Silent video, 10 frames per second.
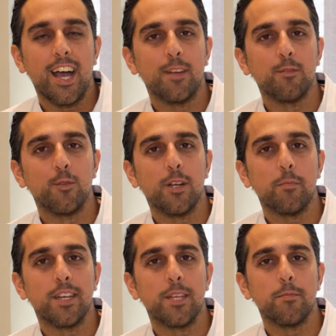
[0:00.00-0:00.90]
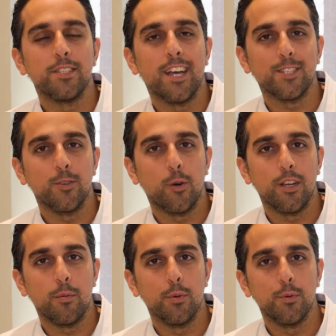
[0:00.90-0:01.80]
Hi everyone, my name is Dr.
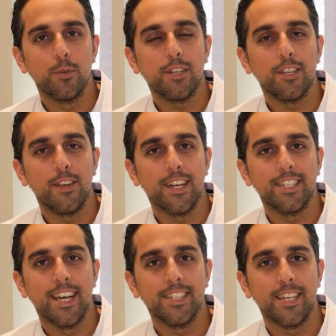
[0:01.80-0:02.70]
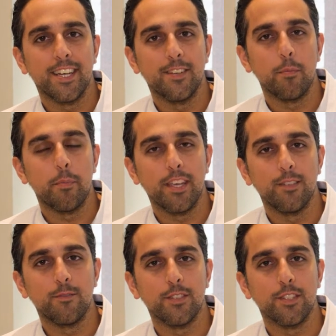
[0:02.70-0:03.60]
Orion Baruch here at Downtown
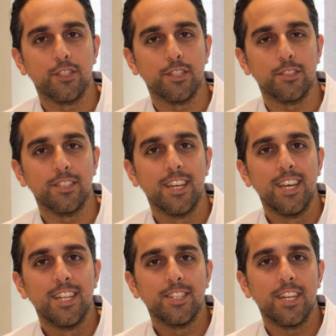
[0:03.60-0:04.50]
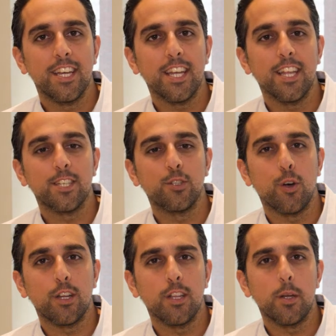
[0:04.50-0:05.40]
Pain Physicians. Today I'd like to
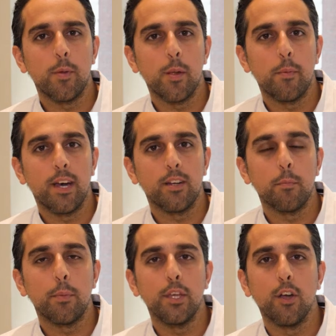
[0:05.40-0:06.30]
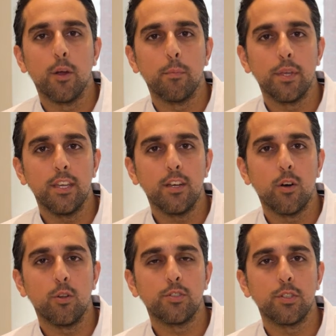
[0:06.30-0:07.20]
talk a little bit about PRP,
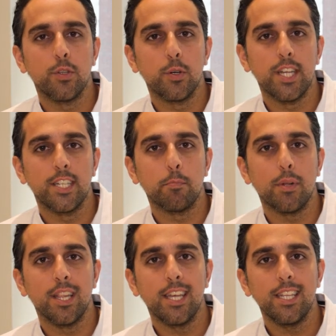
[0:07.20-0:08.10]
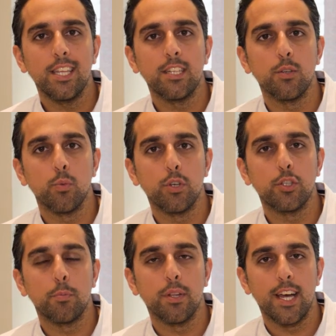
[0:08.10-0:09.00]
also known as
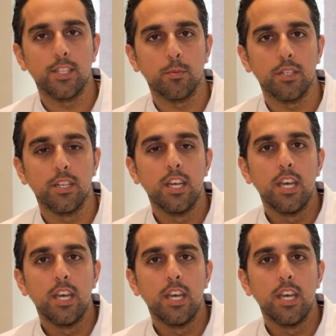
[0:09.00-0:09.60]
platelet-rich plasma.